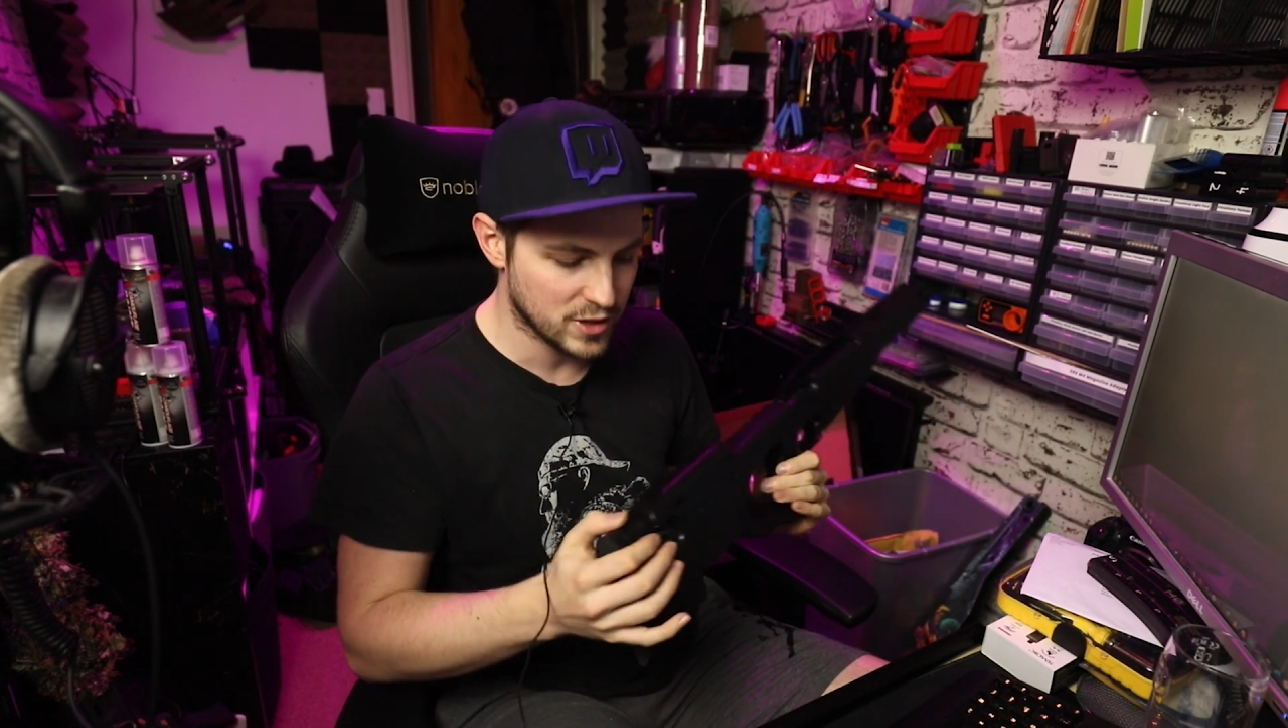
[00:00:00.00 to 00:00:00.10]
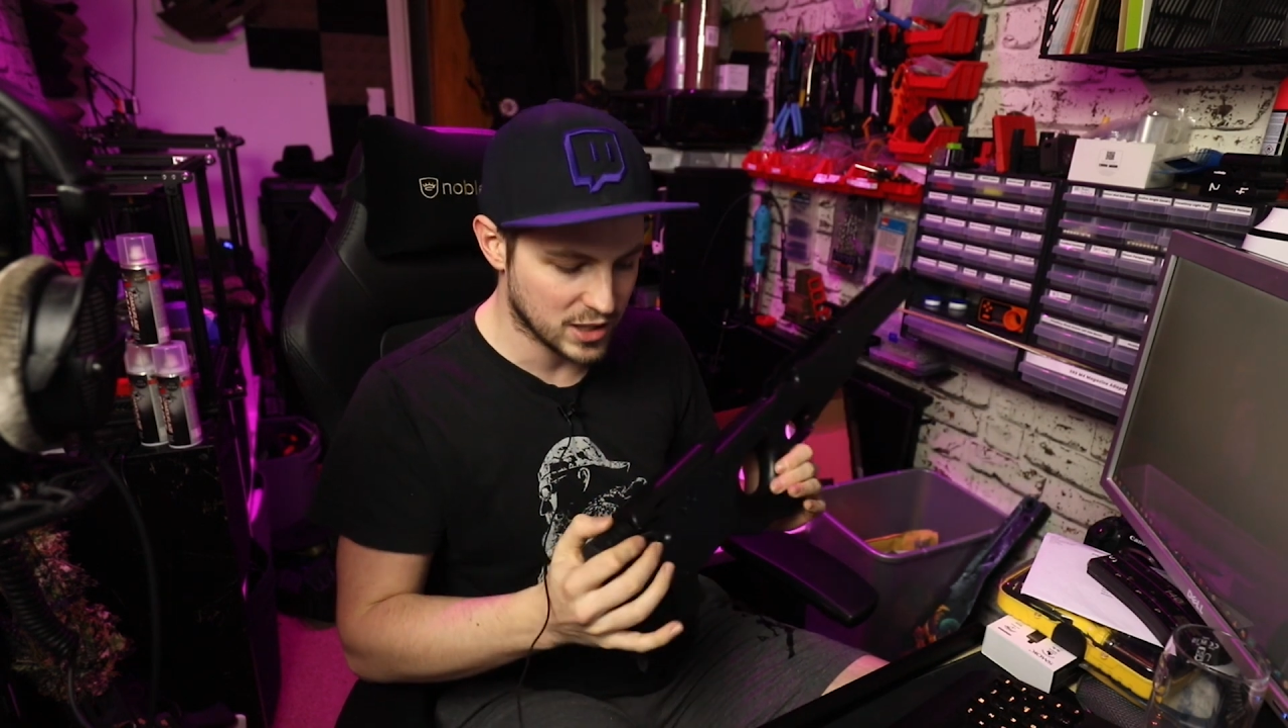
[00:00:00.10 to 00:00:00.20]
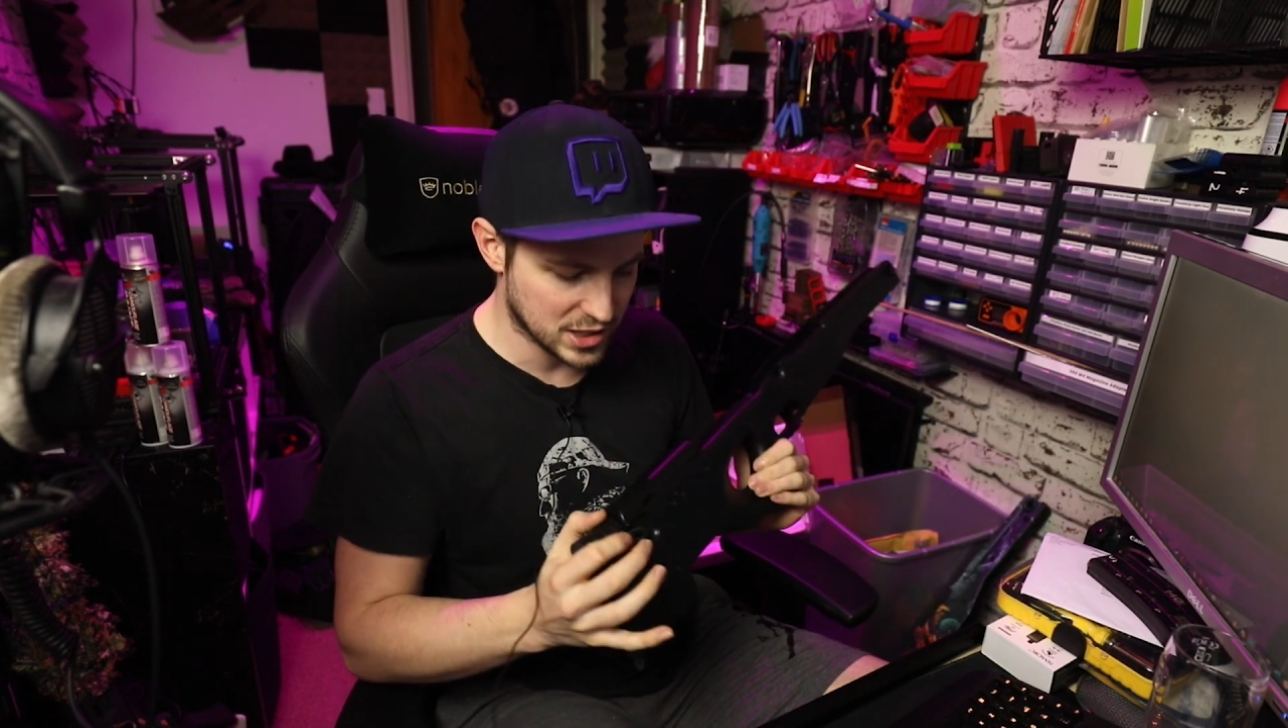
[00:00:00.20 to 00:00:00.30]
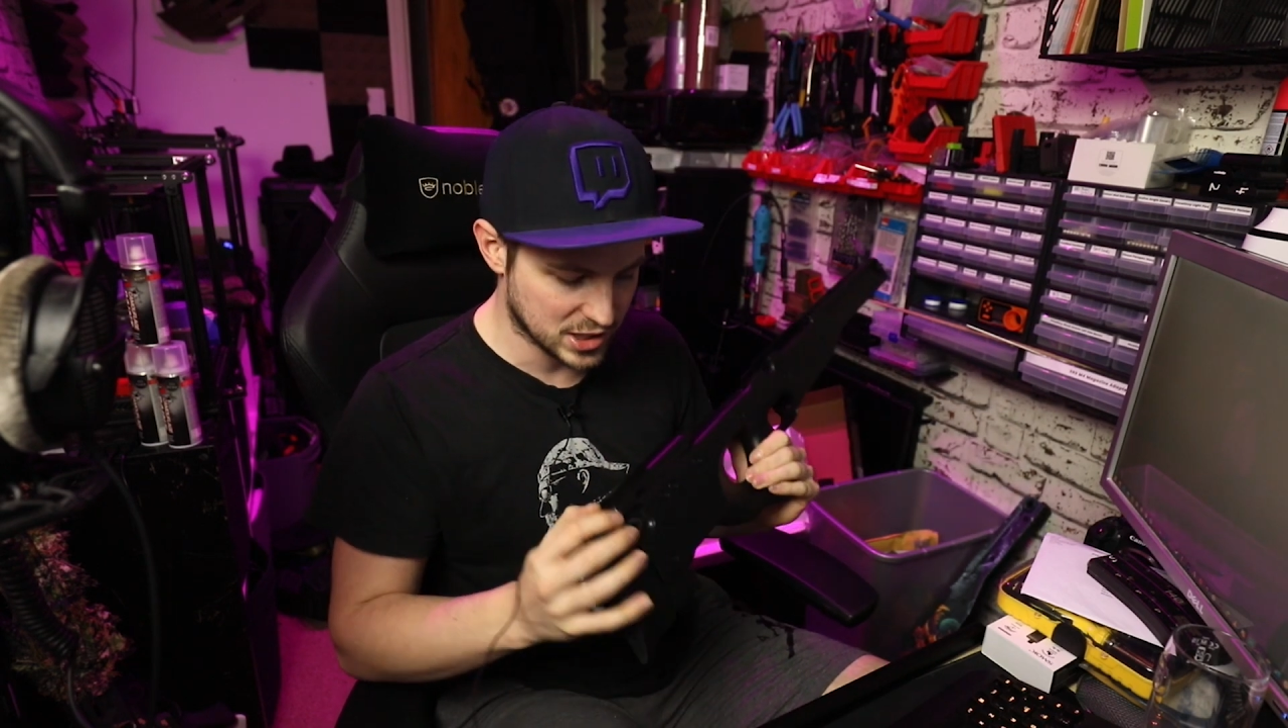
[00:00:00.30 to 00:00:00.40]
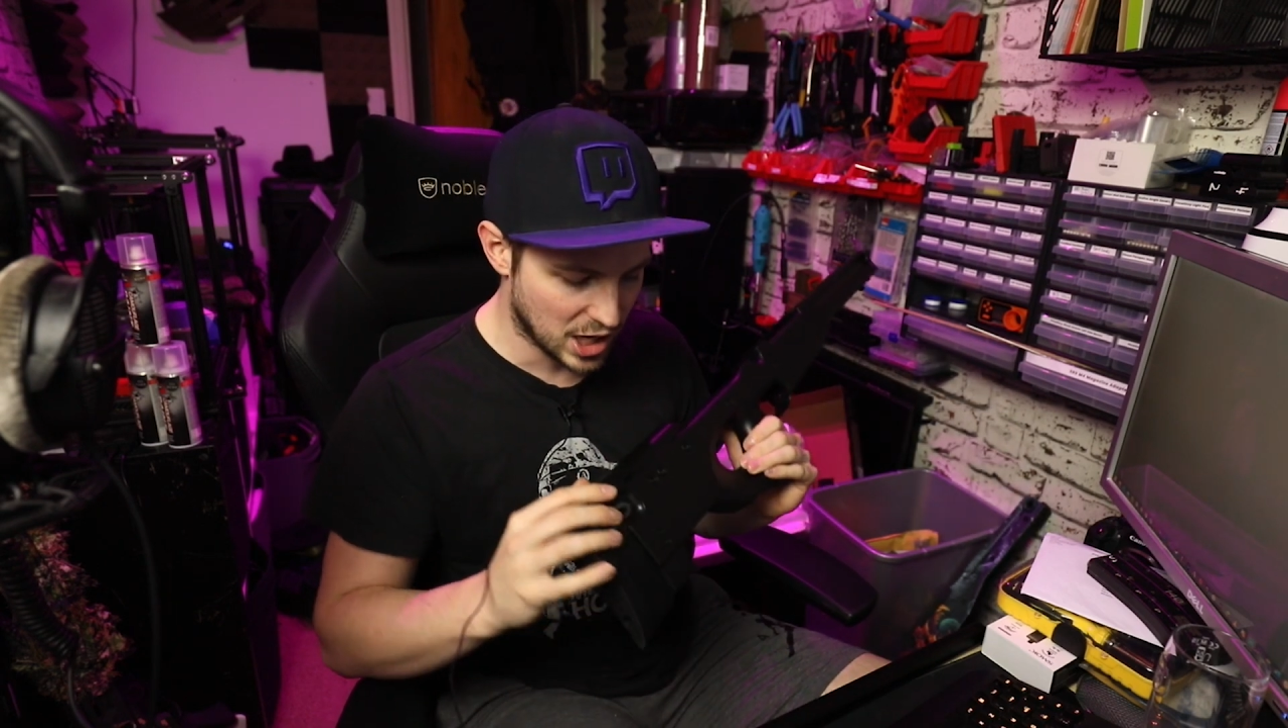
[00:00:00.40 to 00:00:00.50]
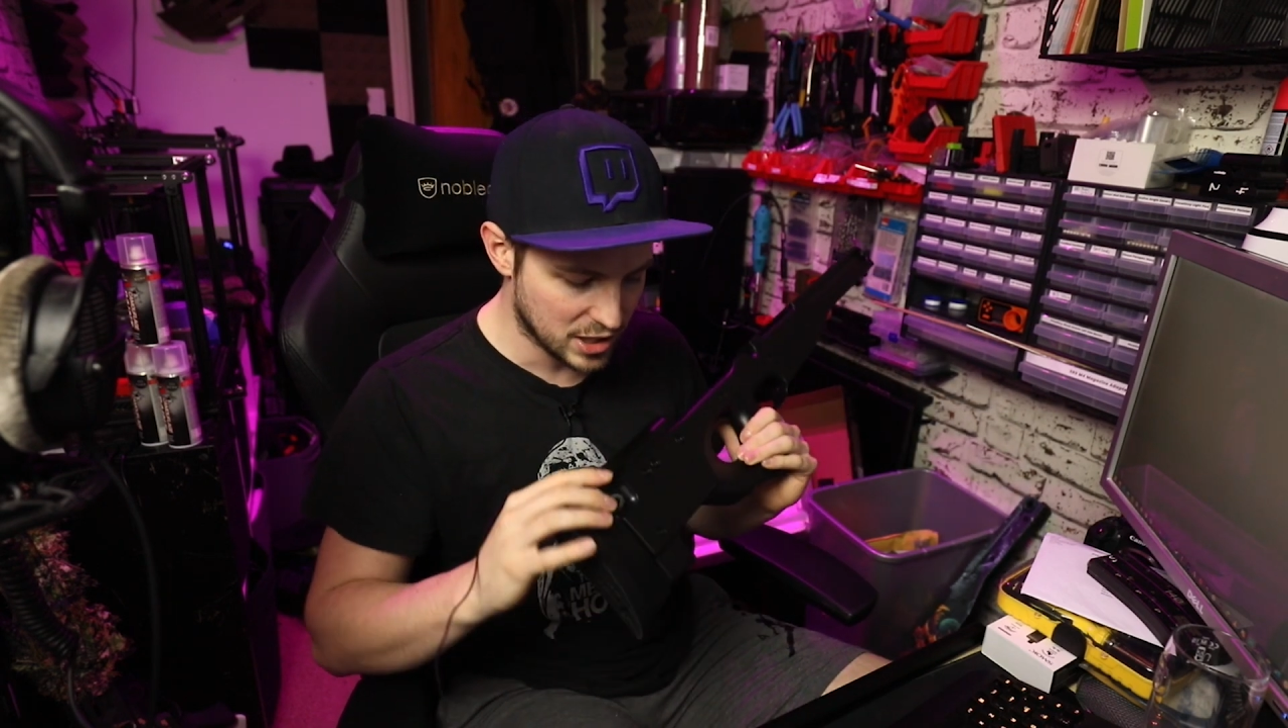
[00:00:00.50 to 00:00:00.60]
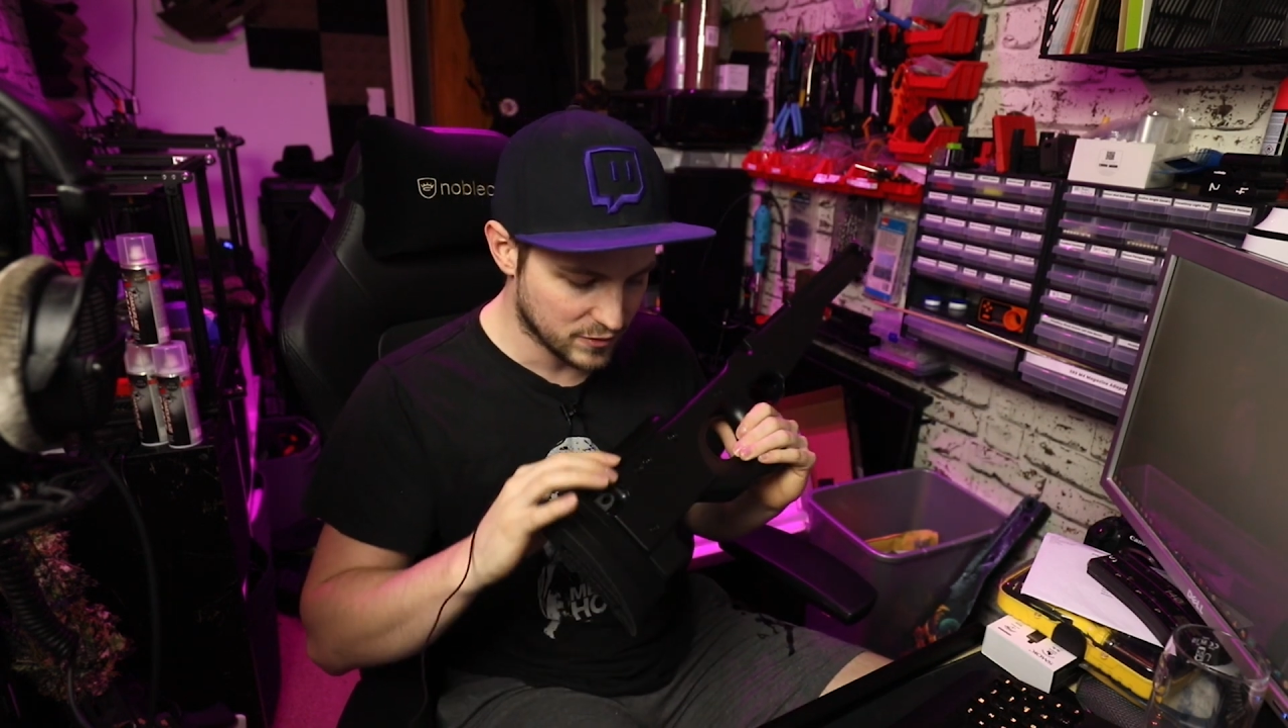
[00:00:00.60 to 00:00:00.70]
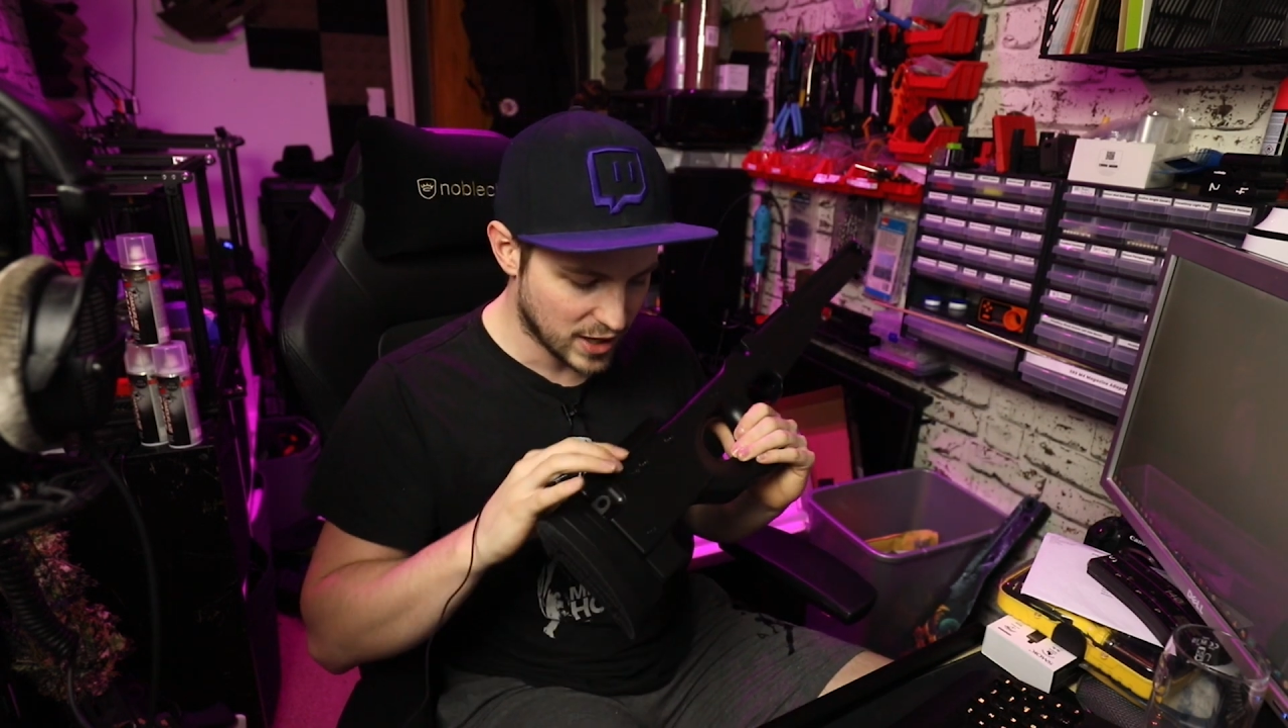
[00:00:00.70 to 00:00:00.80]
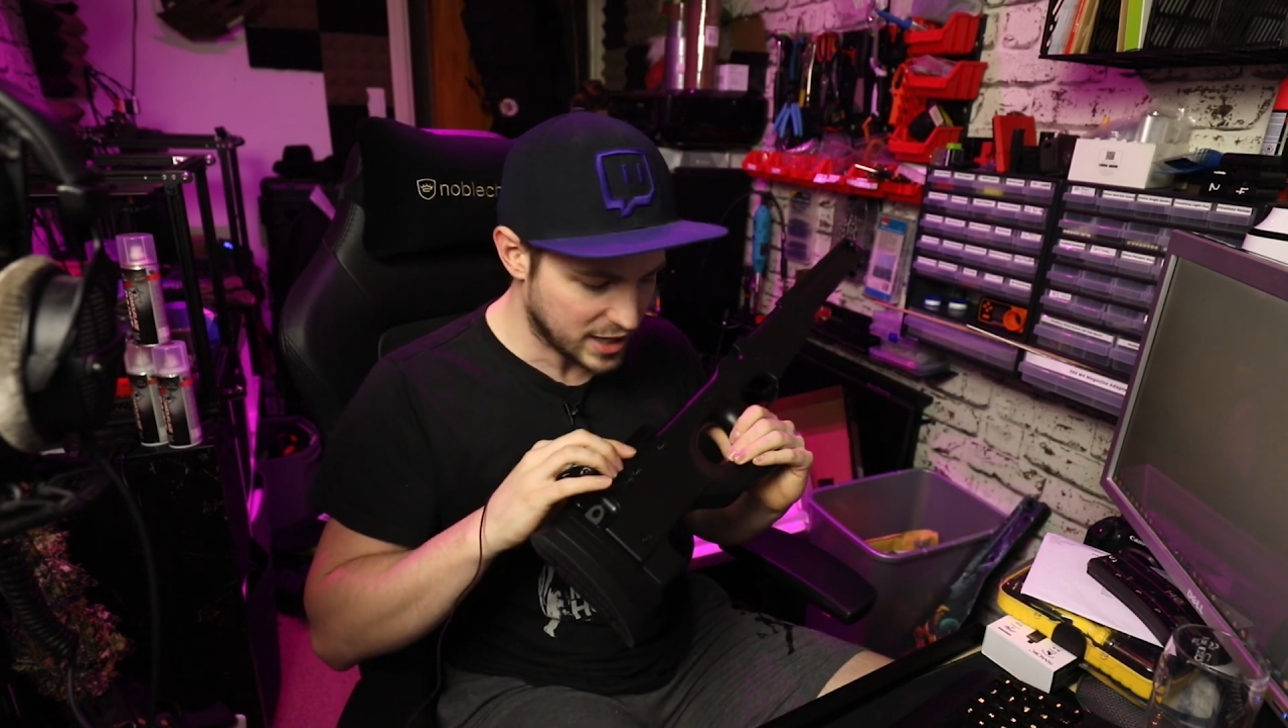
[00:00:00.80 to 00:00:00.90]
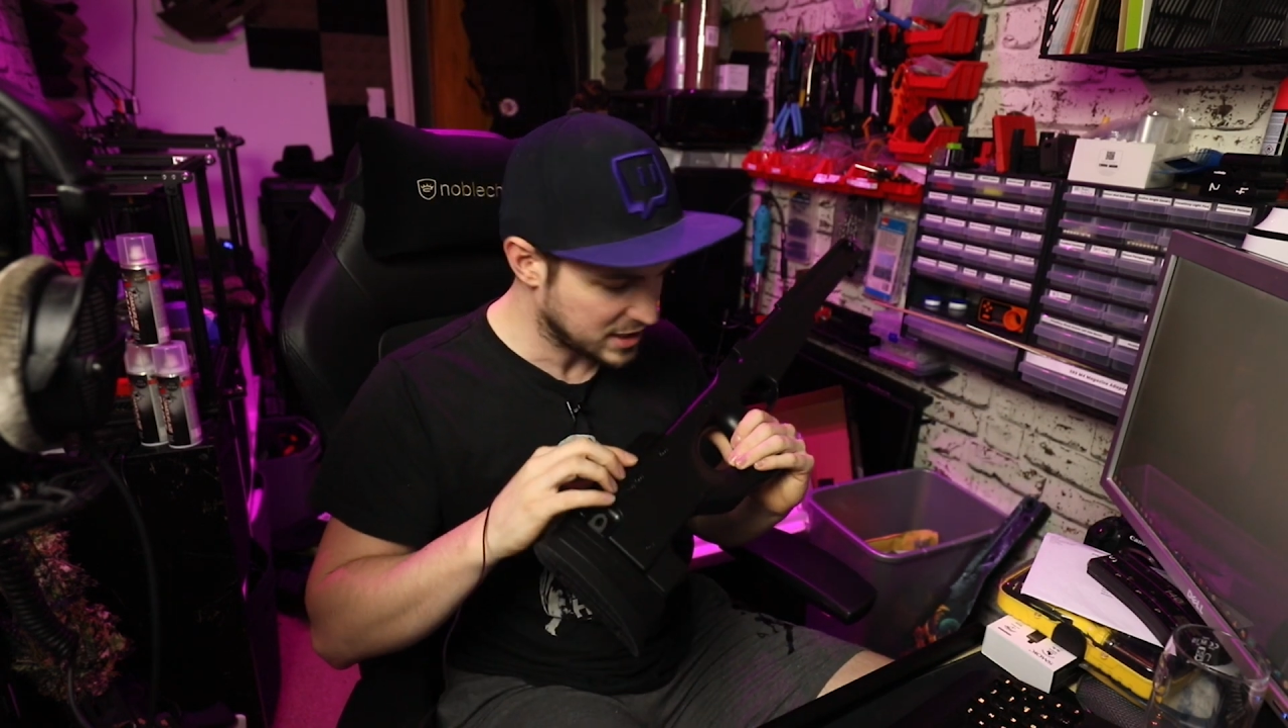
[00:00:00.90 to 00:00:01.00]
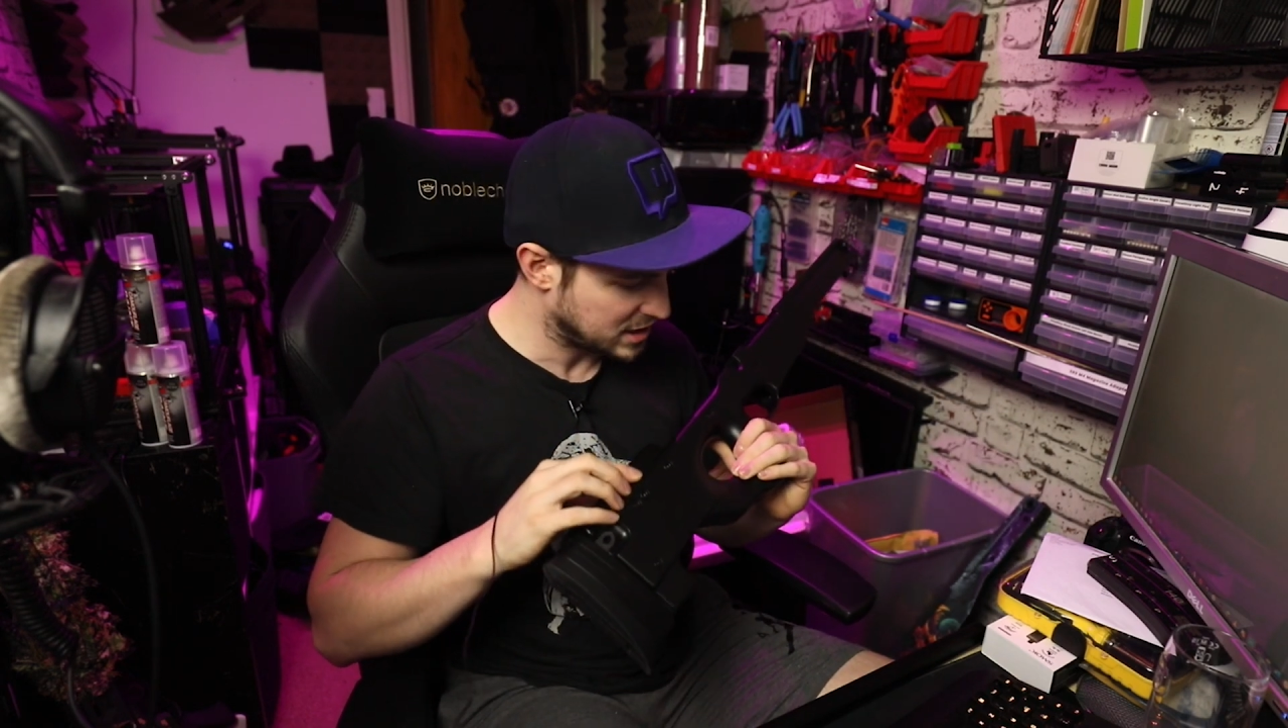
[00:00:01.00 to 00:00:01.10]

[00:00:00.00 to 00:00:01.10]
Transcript: The design of that is